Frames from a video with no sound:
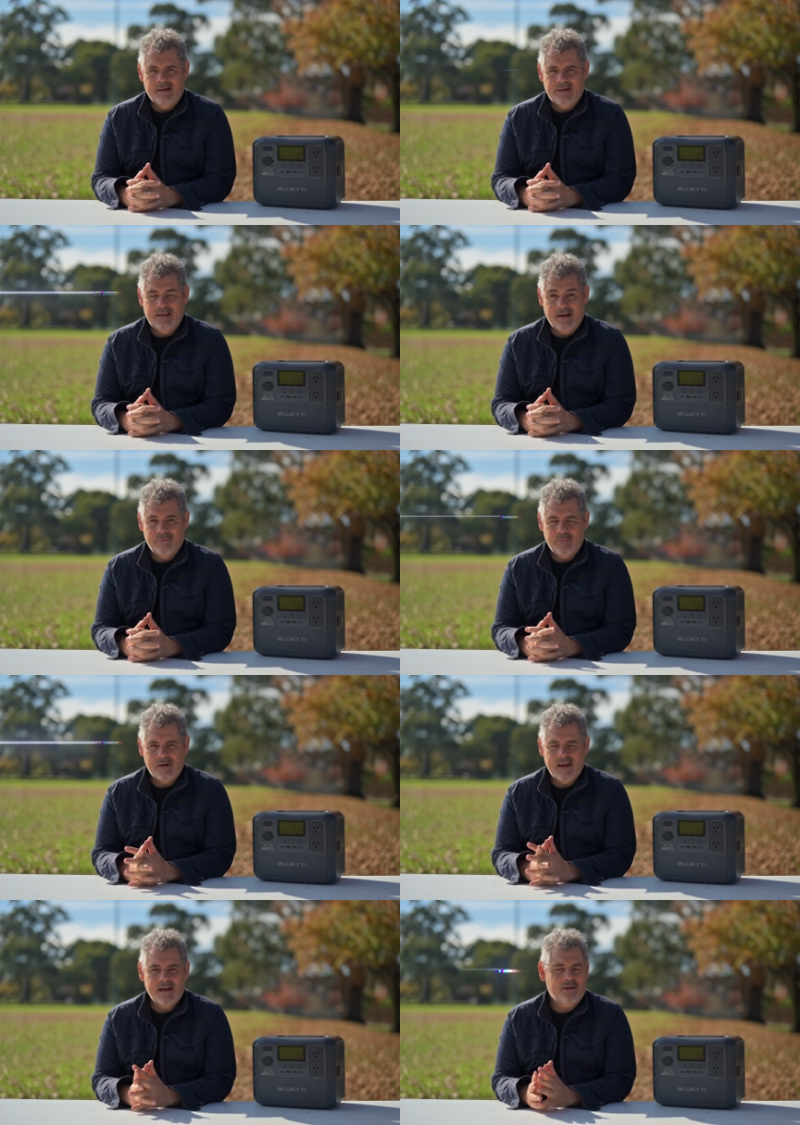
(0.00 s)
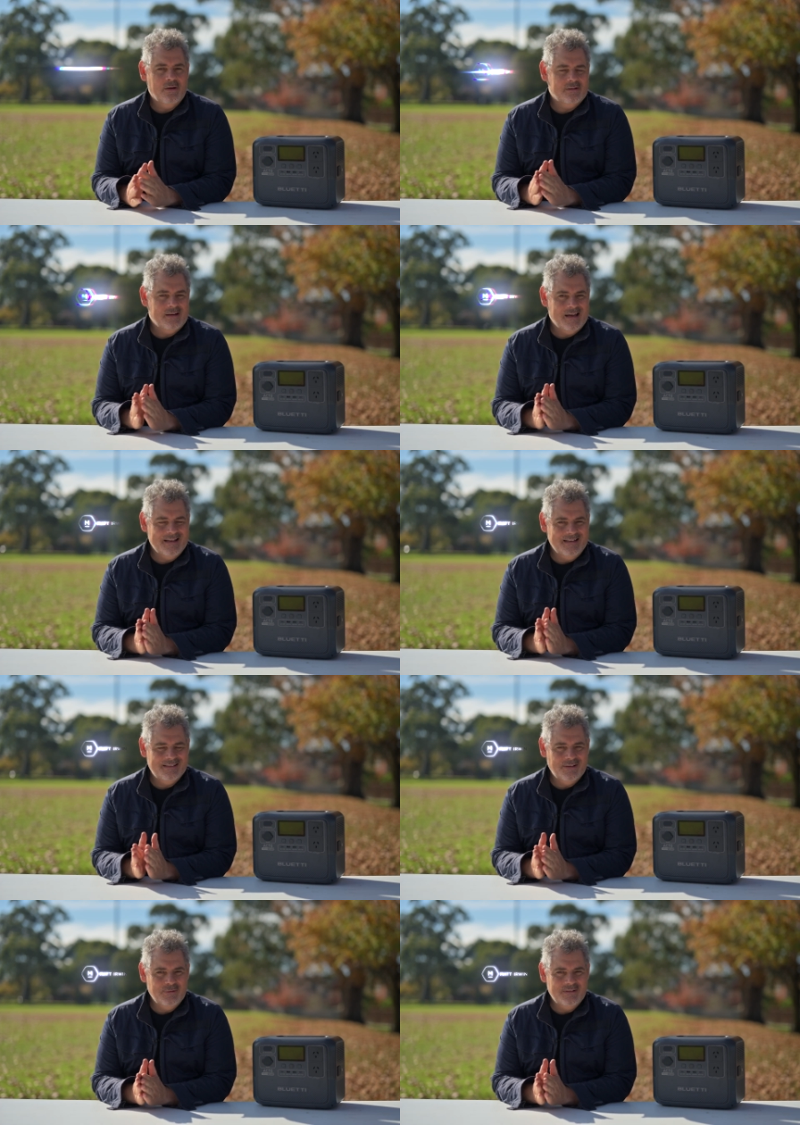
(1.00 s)
G'day everybody, how are you going today? It is
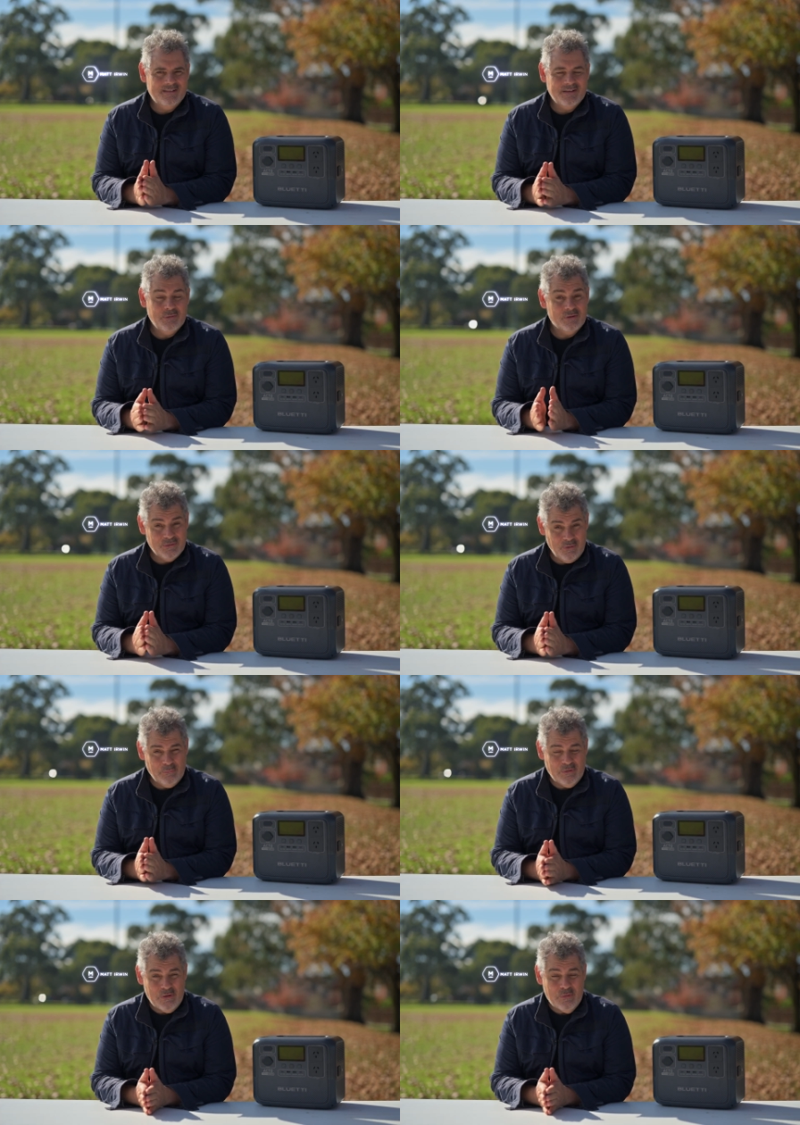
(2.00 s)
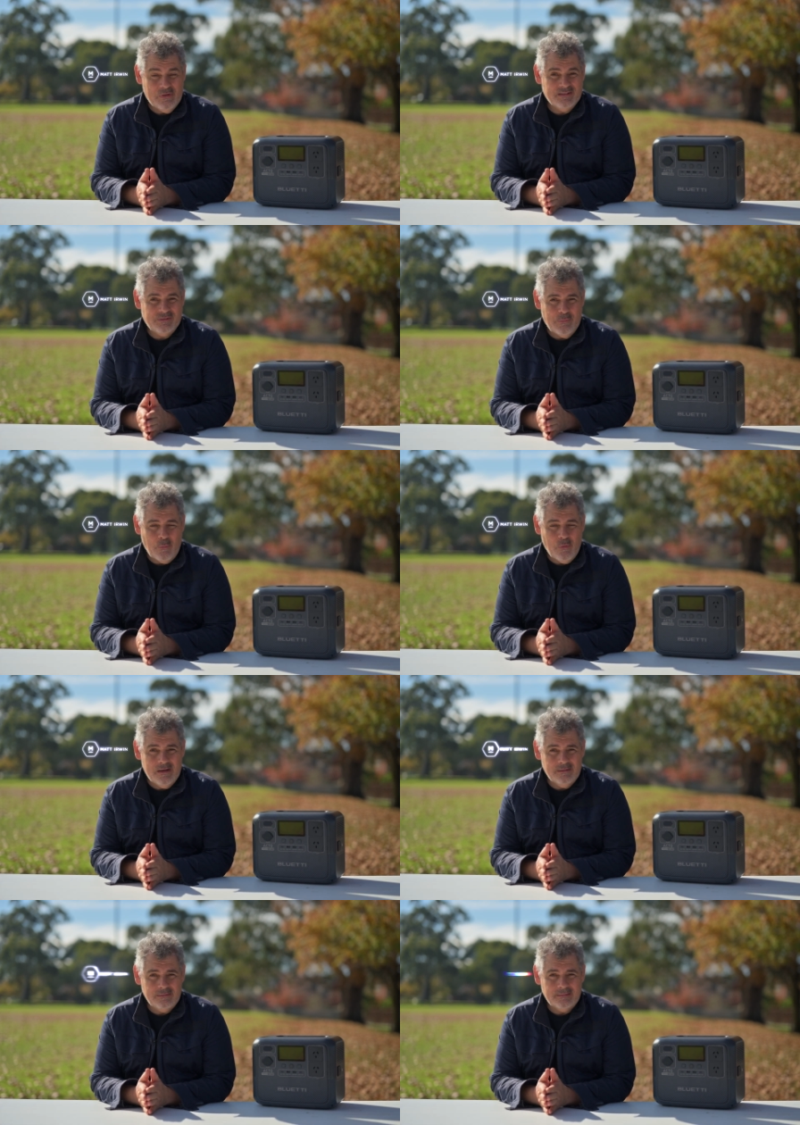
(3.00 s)
so good to see you. I do hope you are super
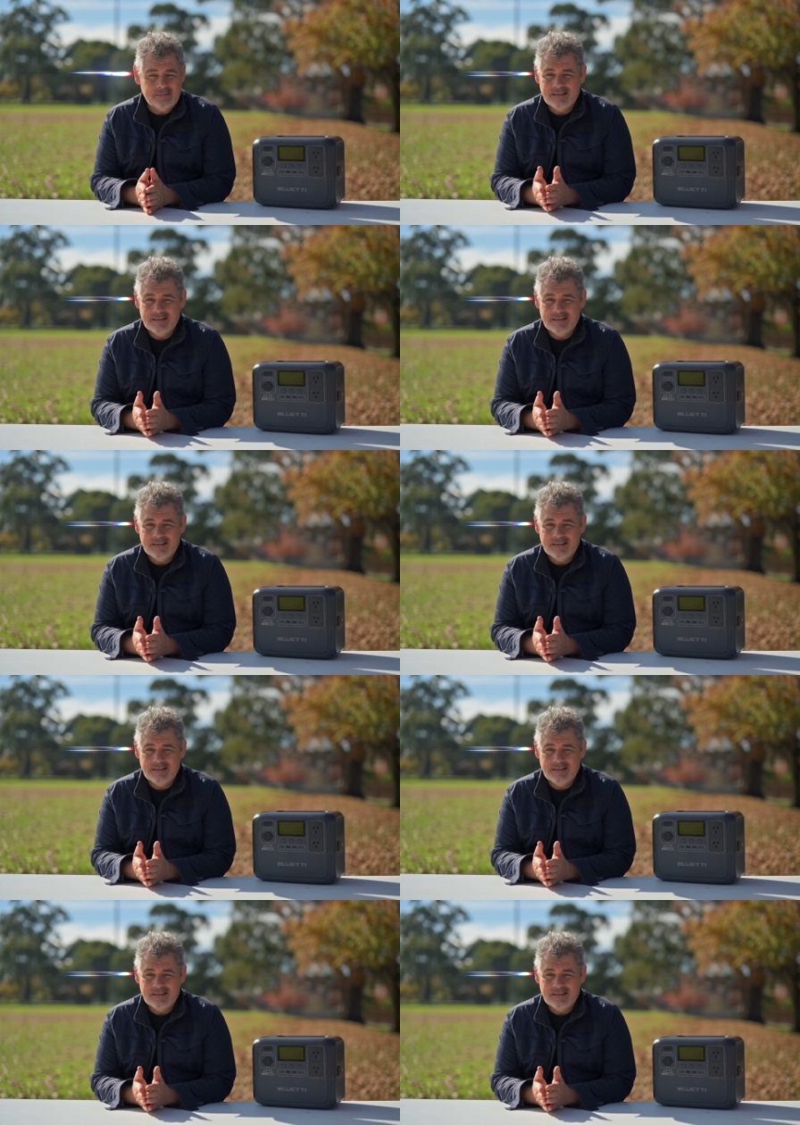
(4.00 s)
well.